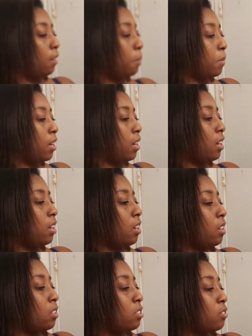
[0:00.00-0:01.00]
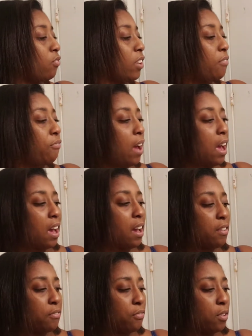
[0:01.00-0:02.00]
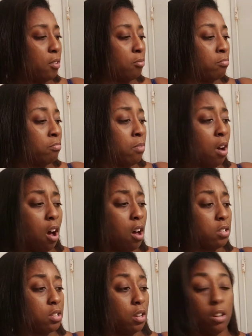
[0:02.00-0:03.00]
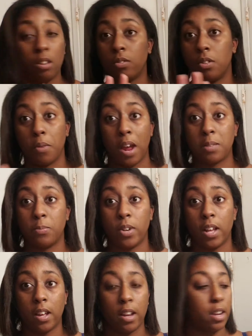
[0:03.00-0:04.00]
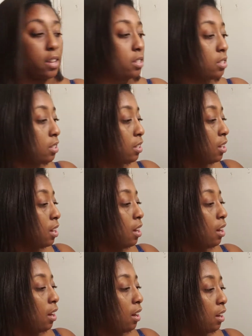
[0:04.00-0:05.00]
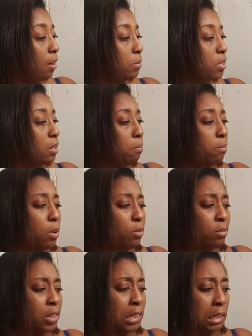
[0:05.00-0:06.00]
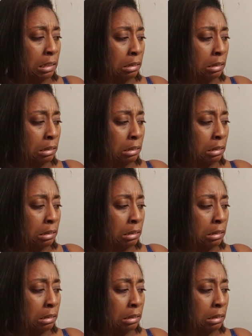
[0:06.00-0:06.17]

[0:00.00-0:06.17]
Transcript: It is refined from Ostall. Don't ask me what the hell that is. Stamona.